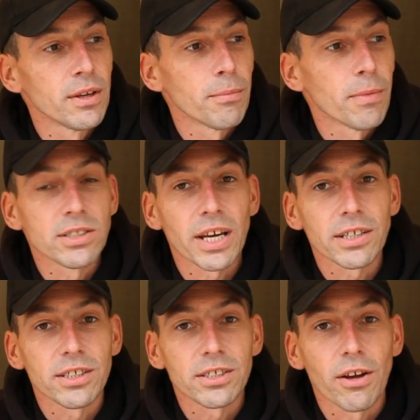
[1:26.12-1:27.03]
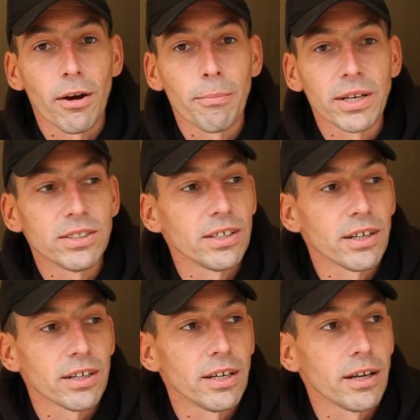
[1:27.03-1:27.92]
my tactics are
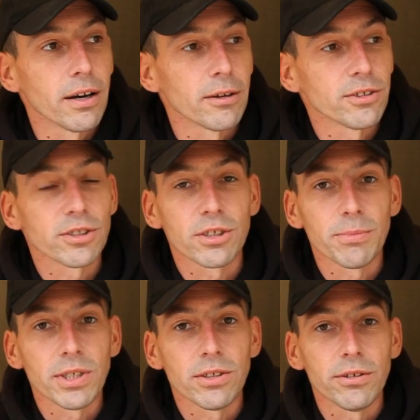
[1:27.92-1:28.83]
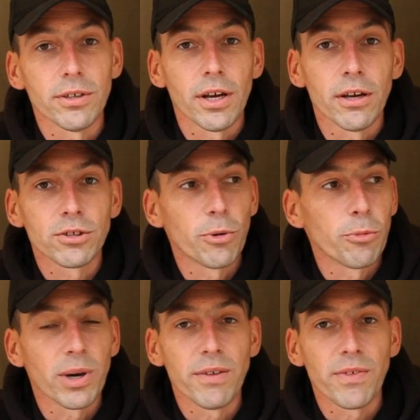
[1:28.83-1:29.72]
basically I'm just going to be doing small
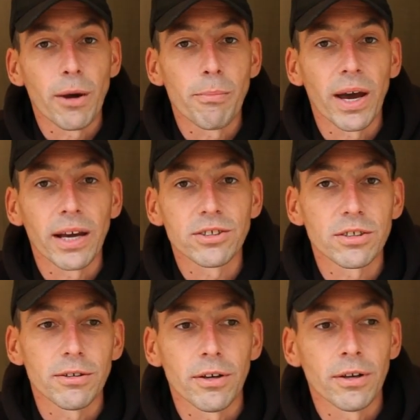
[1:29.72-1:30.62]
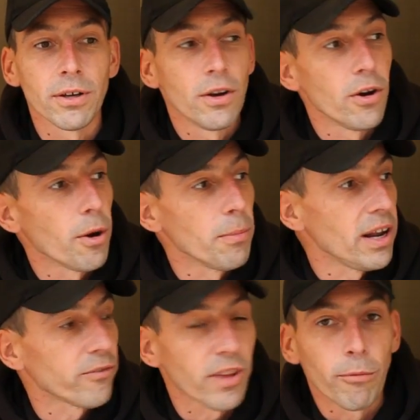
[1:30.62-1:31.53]
PVO bags on my
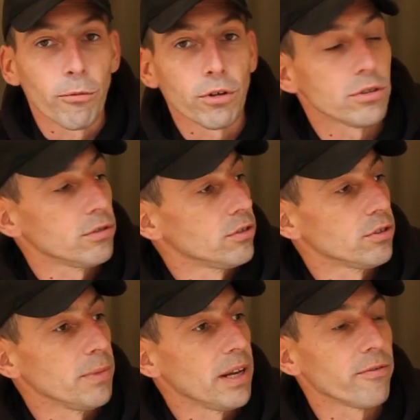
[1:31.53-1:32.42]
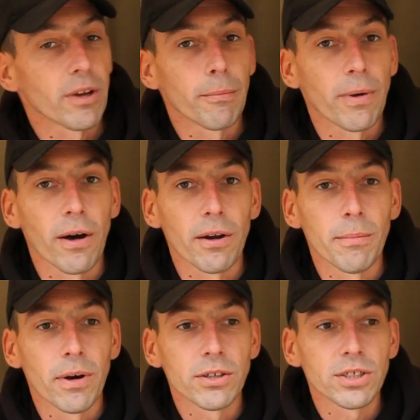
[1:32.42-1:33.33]
left hand rod to my left hand part of the
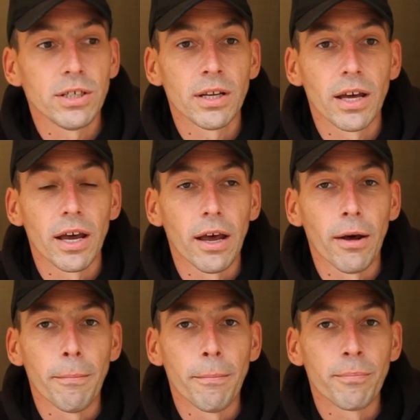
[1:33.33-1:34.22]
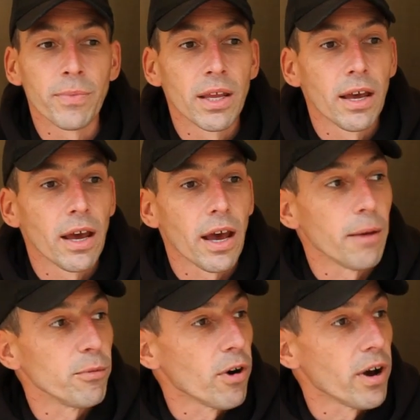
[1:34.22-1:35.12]
margin, and
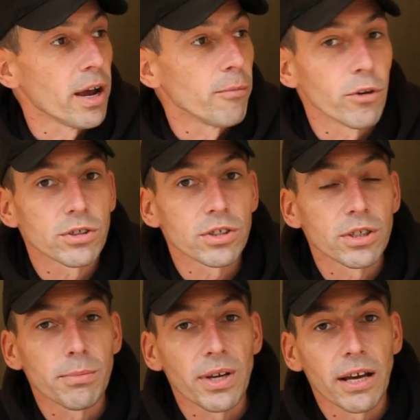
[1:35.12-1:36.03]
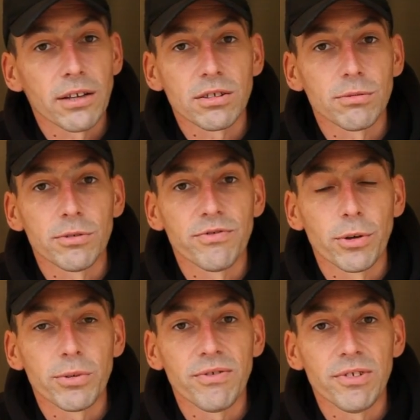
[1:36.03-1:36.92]
my right hand rod's going to be out to
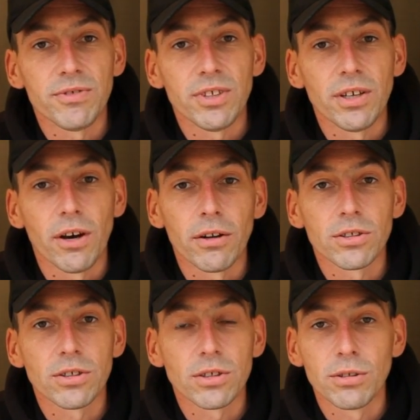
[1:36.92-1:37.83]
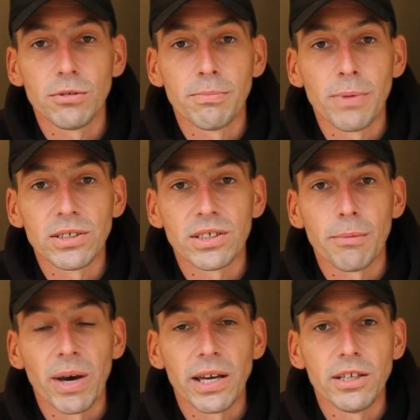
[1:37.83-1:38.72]
40-50 yards to basically
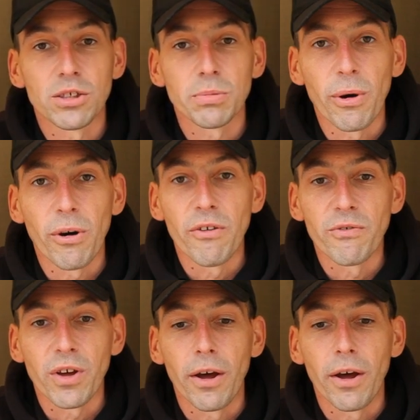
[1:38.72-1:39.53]
a baited spot of